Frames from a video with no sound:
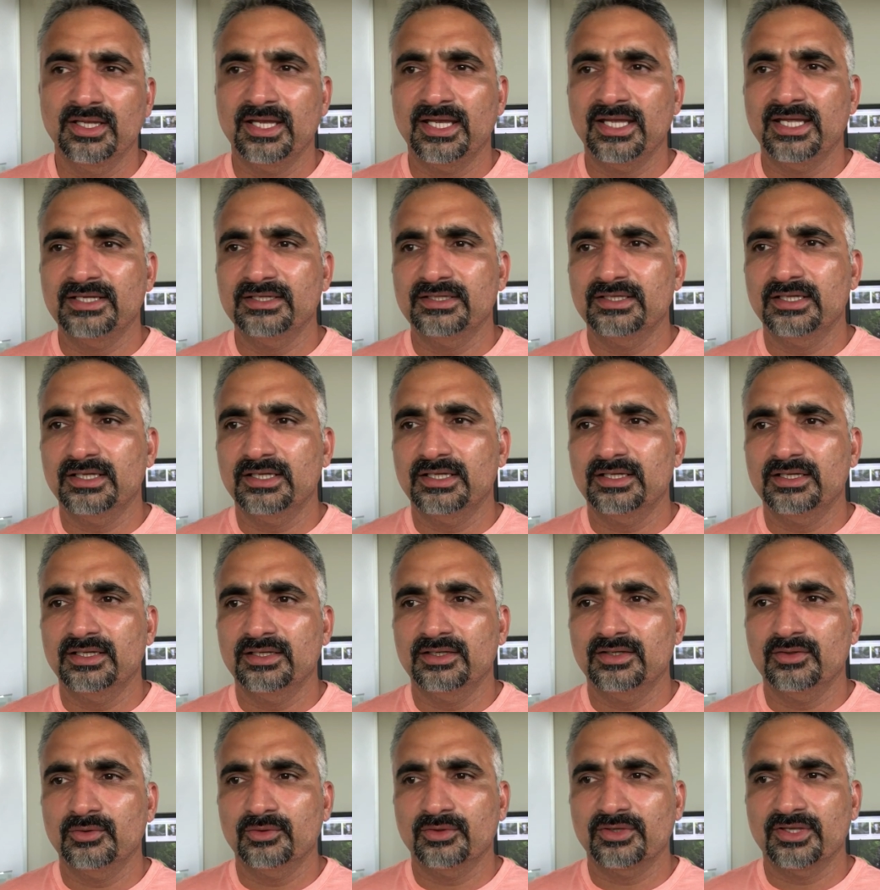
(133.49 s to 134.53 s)
and
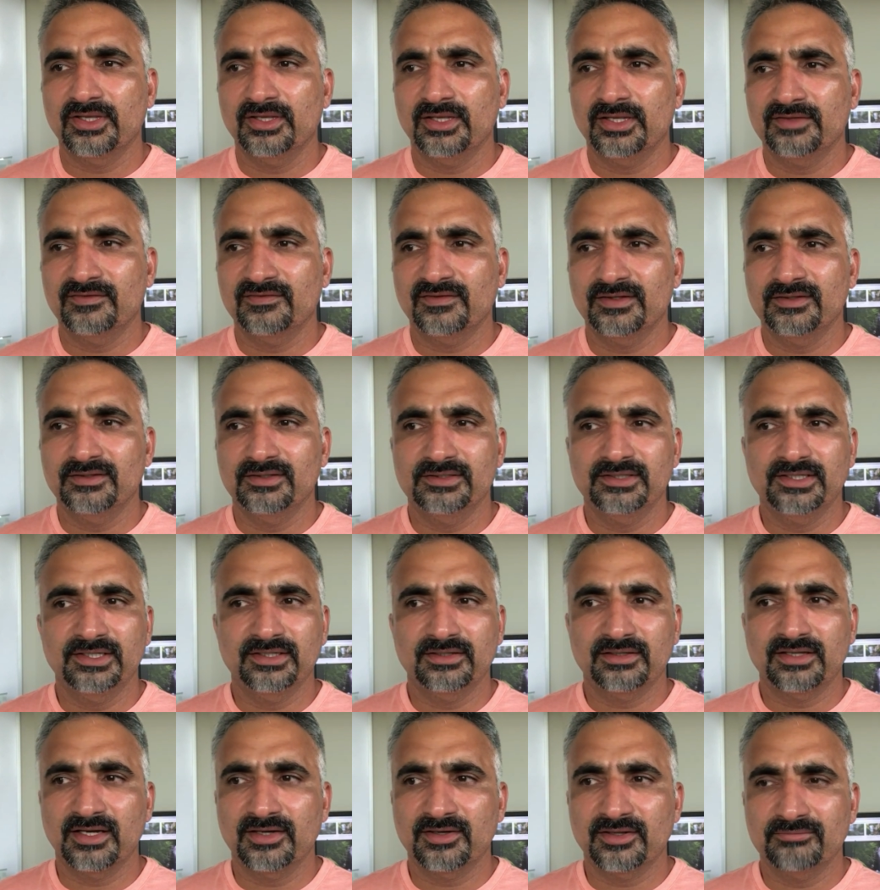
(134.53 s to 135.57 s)
okay, I said that
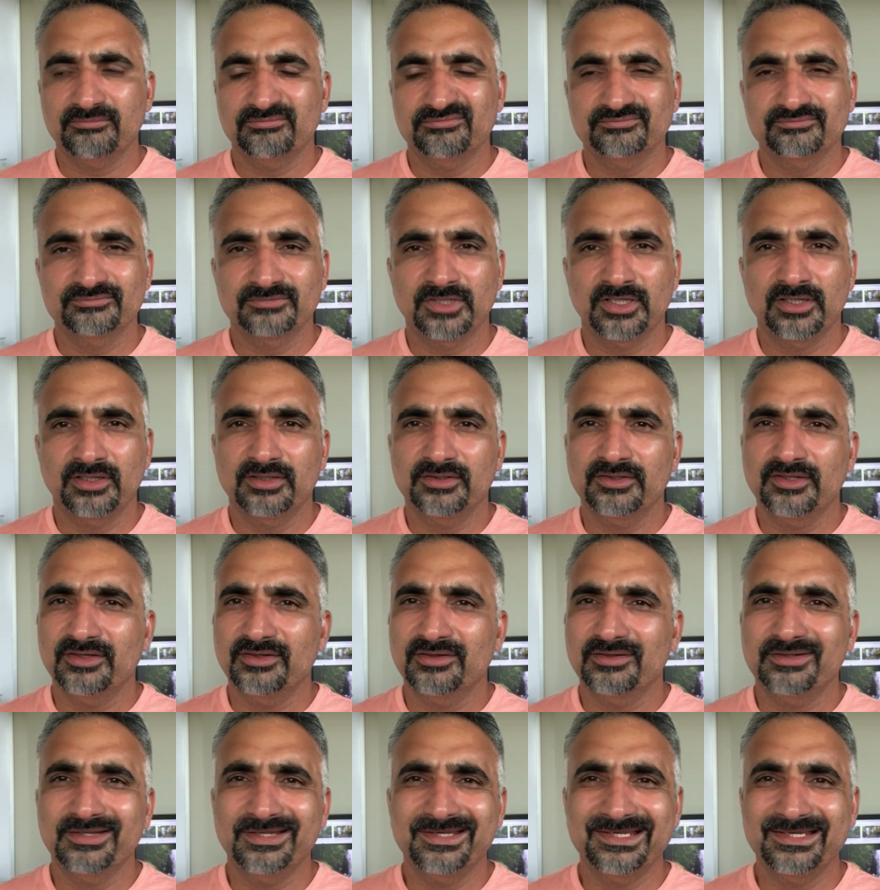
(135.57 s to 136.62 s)
they kind of
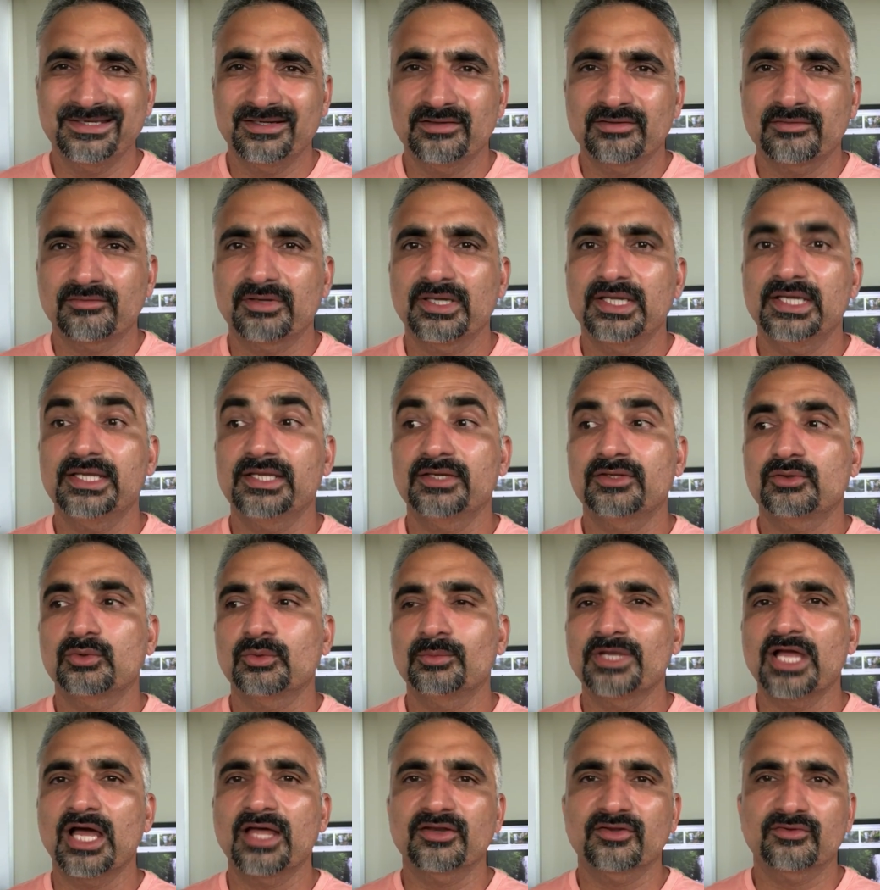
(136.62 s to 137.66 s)
they didn't really, to
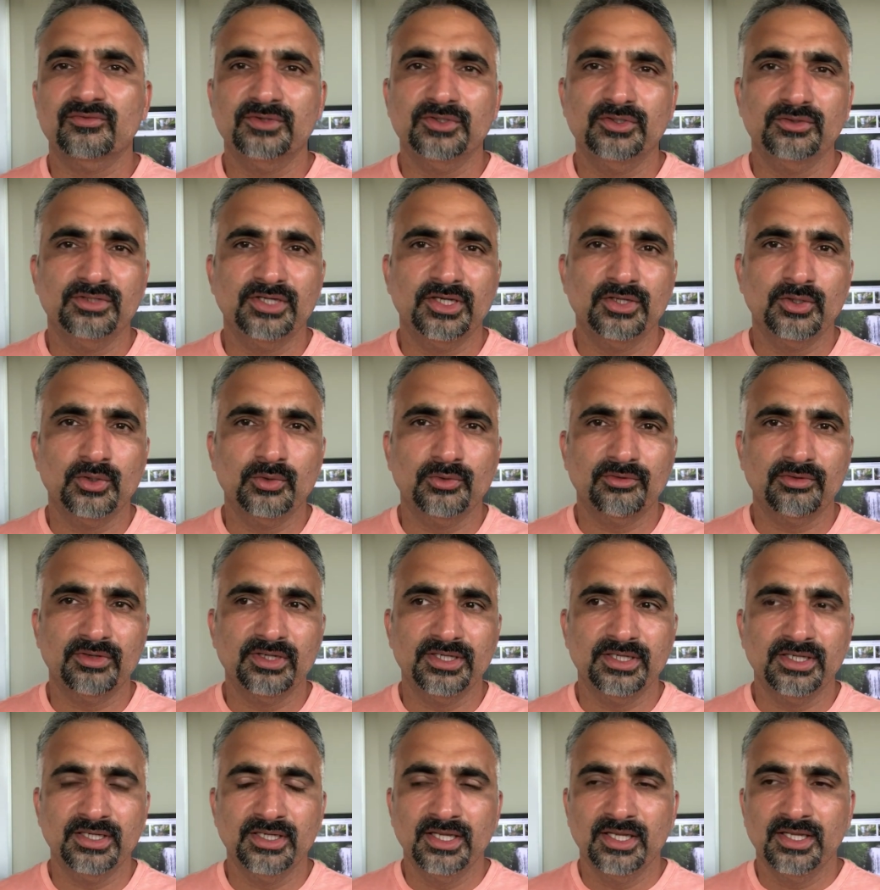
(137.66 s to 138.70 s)
be honest with you, they don't
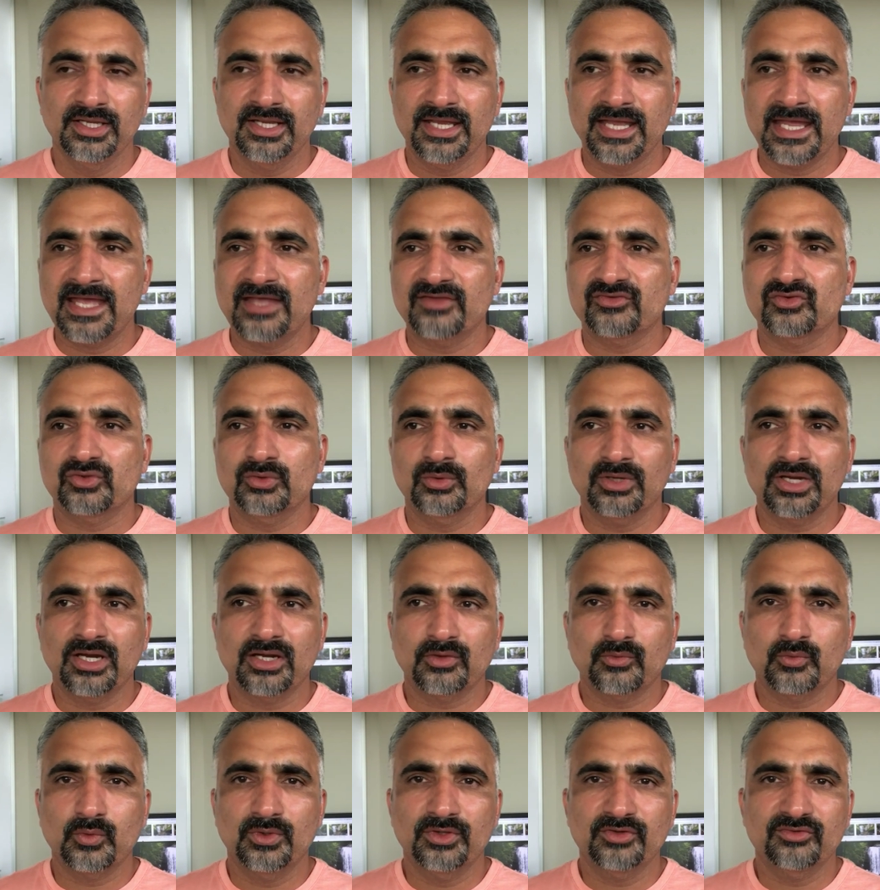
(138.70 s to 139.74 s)
really ask you a
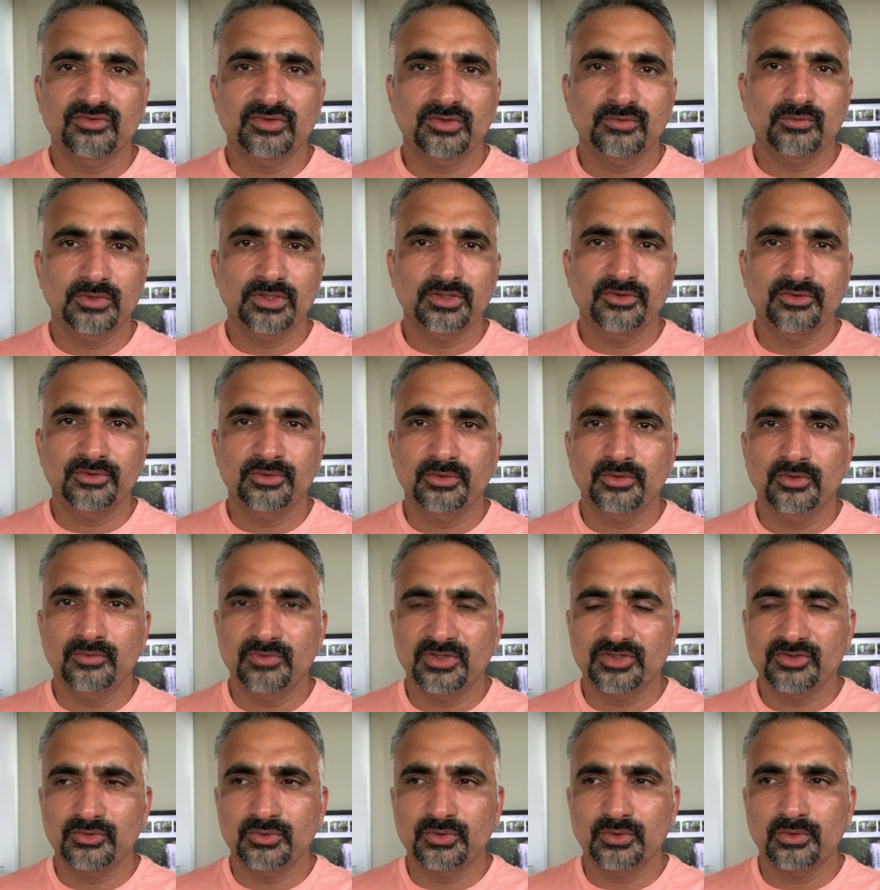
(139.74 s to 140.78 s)
lot of questions, what you know,
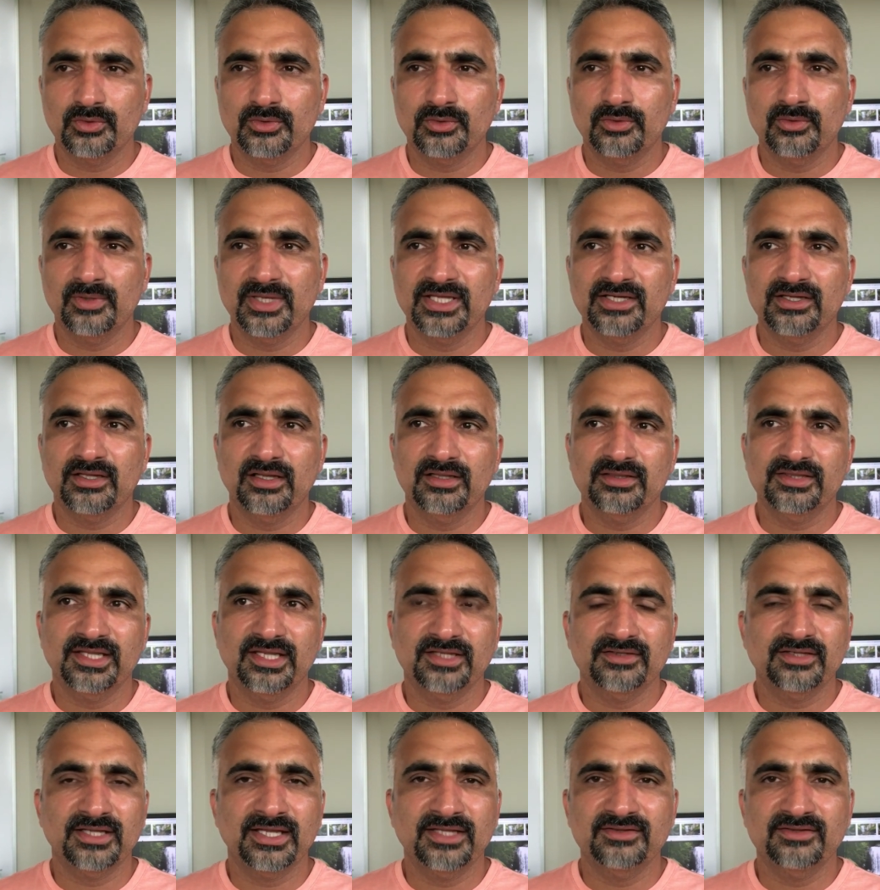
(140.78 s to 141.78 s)
what you don't know, and all that.